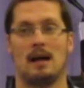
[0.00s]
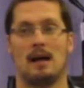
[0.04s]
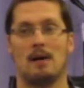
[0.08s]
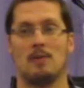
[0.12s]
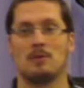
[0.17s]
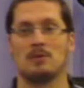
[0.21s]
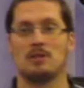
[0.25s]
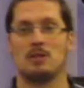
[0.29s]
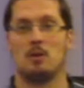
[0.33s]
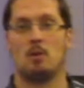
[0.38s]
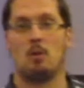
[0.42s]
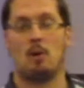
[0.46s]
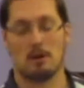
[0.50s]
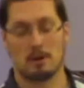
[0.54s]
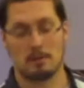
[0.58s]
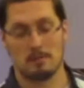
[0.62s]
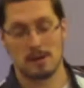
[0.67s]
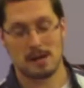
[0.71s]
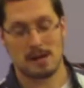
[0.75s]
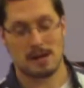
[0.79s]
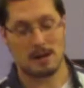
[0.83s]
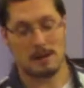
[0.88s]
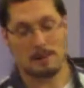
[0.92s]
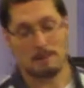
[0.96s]
I was the
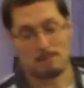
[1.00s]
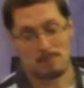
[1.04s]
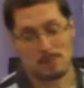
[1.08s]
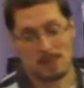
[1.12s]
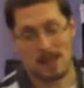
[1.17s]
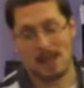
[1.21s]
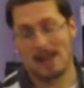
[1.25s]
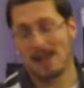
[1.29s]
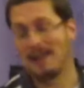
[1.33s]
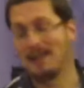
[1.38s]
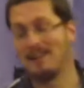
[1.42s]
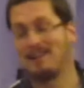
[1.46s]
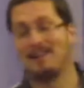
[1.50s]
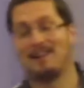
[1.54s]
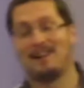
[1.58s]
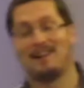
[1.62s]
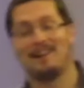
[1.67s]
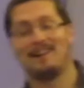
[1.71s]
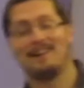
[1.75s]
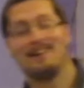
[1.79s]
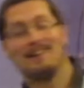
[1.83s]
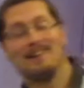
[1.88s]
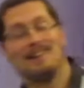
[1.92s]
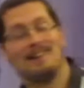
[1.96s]
wannabe. And
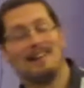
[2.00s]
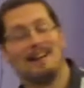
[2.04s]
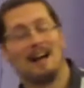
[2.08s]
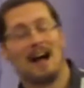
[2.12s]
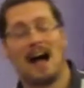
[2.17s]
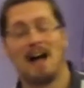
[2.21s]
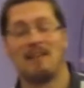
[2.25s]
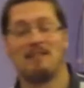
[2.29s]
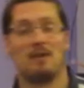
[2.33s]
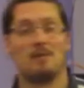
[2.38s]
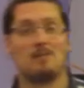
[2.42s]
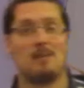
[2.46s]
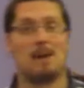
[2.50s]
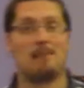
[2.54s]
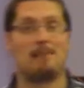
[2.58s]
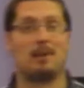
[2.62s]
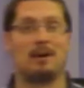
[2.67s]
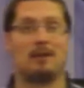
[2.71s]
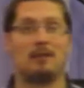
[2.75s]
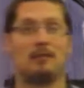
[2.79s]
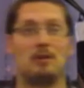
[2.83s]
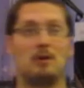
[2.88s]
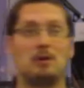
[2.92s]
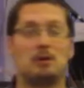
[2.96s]
I
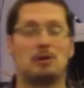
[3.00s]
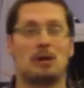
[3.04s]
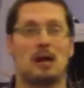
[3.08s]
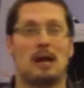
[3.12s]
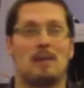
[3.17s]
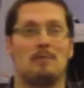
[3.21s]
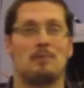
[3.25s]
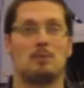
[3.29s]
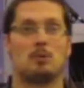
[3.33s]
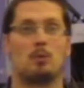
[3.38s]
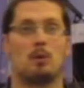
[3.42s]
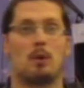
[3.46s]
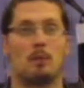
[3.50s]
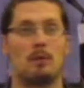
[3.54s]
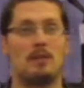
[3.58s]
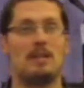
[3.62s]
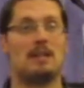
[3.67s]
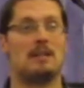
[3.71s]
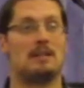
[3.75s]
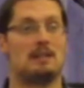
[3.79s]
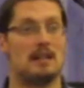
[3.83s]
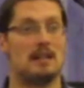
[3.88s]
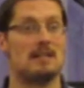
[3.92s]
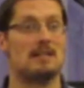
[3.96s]
remember a few times where we
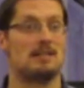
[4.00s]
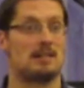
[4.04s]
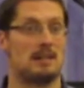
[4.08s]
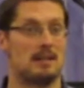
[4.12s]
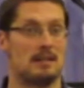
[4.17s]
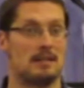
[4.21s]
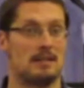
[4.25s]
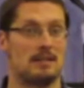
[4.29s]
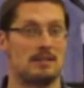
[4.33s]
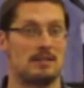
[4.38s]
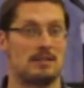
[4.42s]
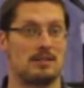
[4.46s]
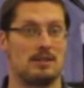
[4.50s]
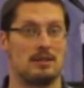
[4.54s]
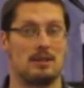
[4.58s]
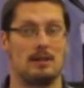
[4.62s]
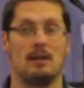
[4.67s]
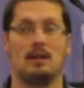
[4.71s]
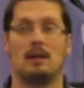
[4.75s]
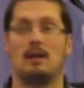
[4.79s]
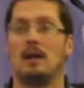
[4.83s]
did distance,